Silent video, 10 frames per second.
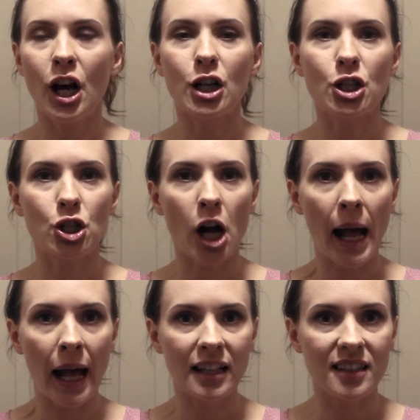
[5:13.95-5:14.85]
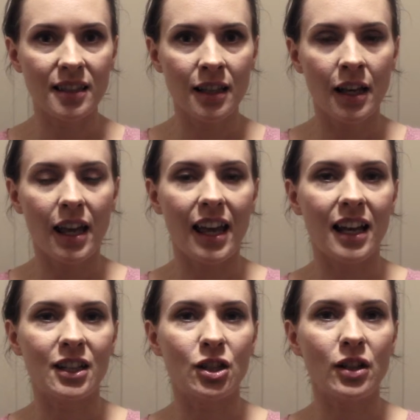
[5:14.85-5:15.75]
attracts
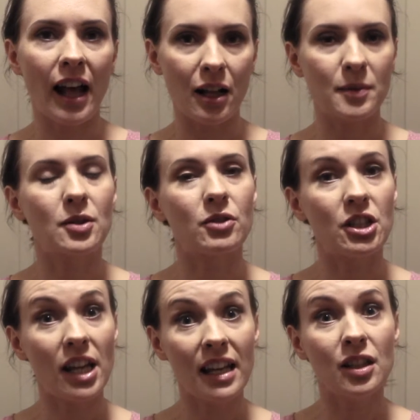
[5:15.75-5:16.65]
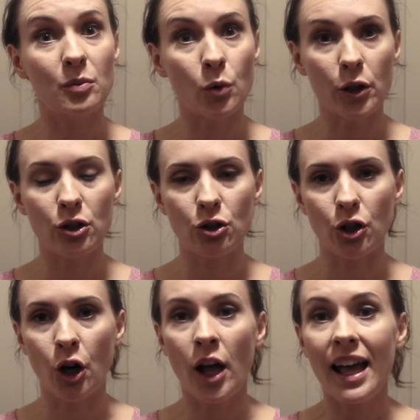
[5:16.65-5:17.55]
and helps retain the
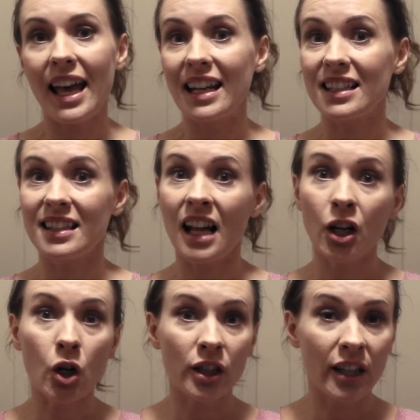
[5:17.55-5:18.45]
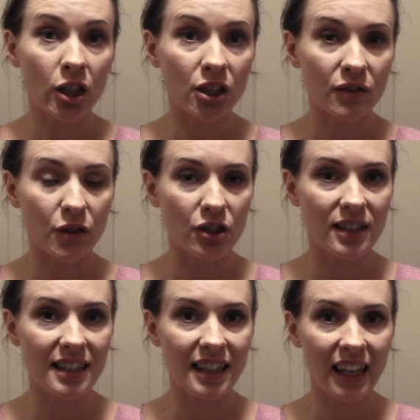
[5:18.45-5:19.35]
moisture. It is not only good for the
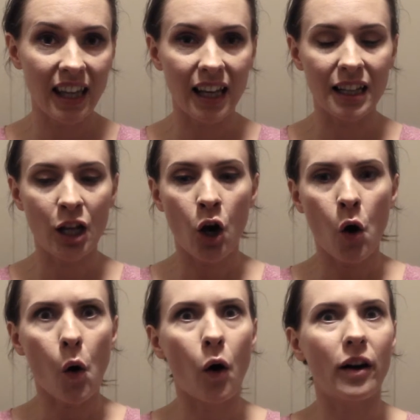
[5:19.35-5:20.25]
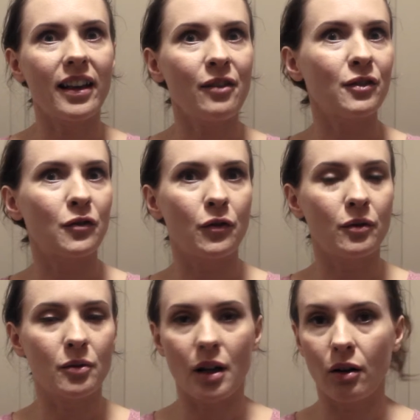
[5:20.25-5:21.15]
skin or even
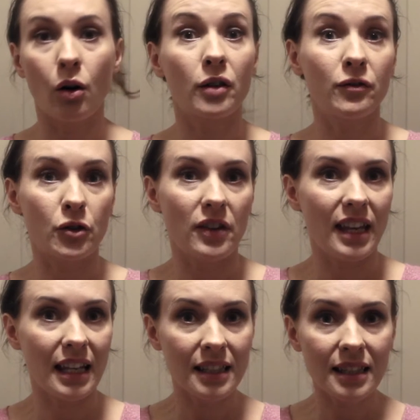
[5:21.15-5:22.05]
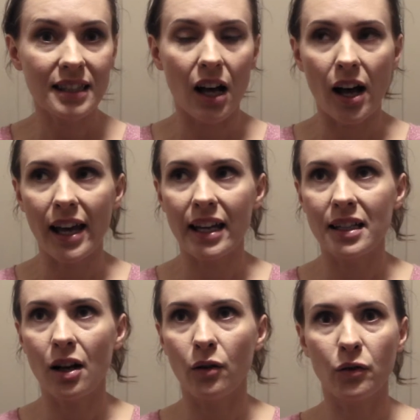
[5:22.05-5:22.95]
or for the
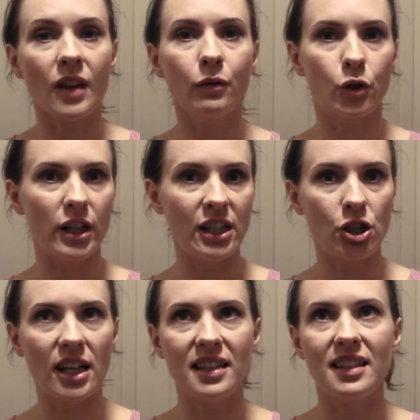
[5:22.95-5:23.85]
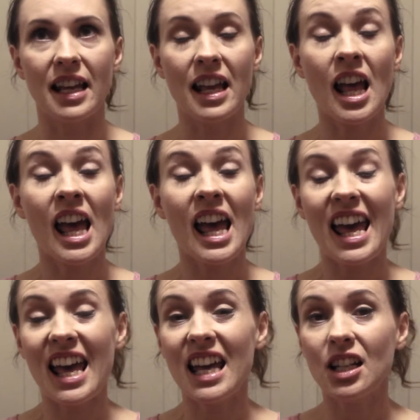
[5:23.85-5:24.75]
inside for ingesting,
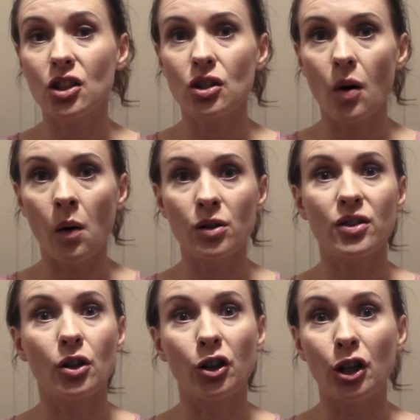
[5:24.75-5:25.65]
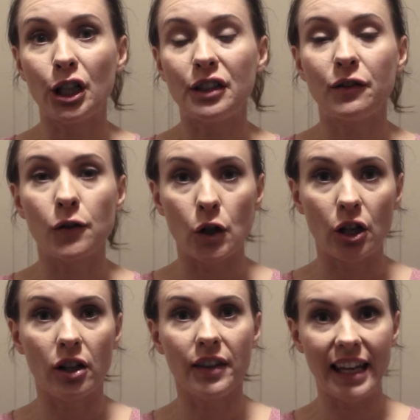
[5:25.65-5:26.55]
it is also good for
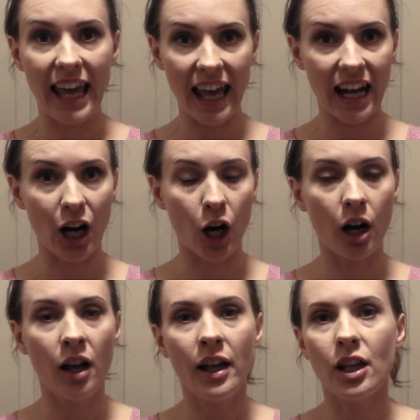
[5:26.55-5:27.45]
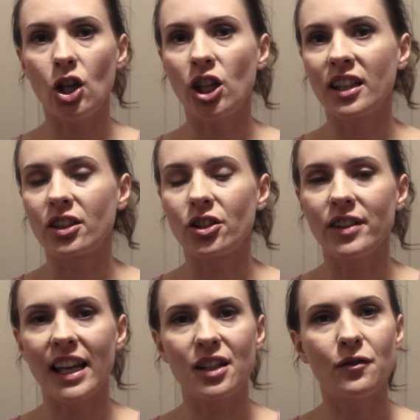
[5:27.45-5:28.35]
the hair. You can
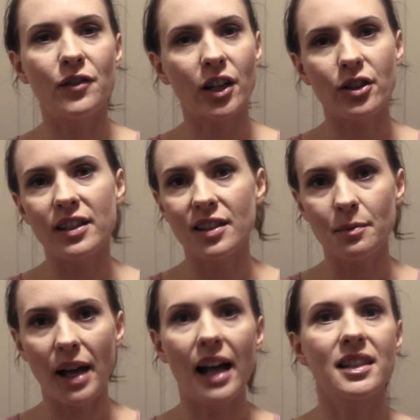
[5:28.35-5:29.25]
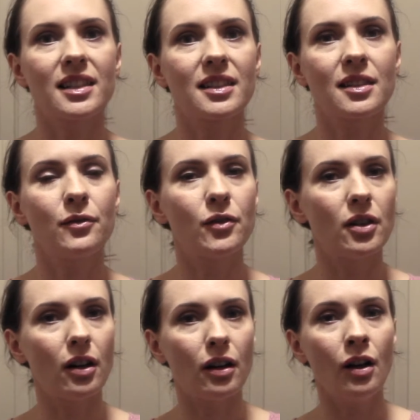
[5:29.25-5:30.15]
create various masks
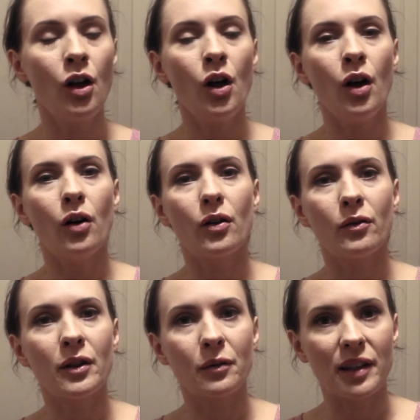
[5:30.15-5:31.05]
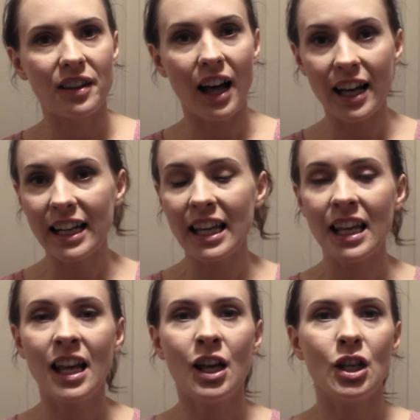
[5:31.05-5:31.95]
for, with
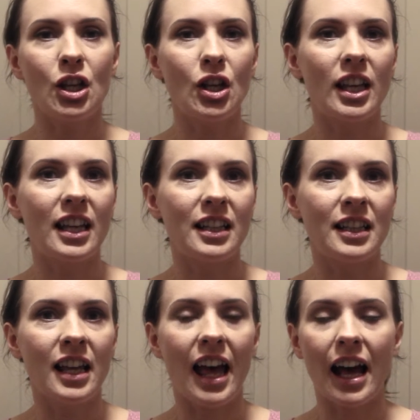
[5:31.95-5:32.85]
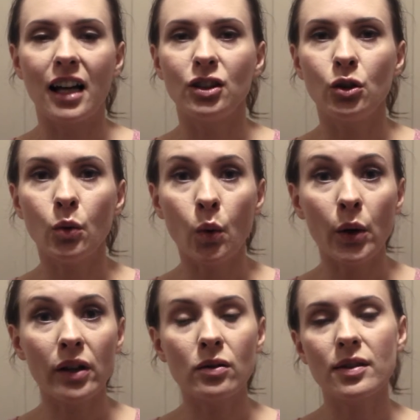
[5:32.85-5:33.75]
honey. You can add
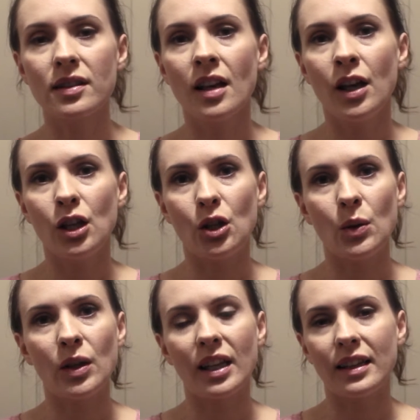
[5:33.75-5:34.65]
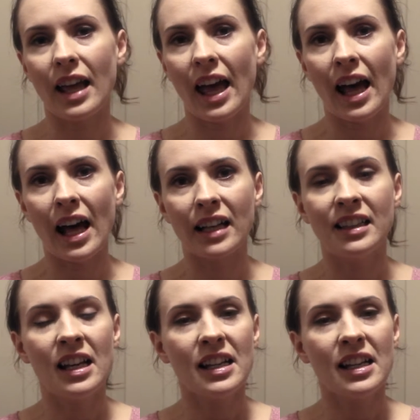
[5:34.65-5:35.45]
oils. You can add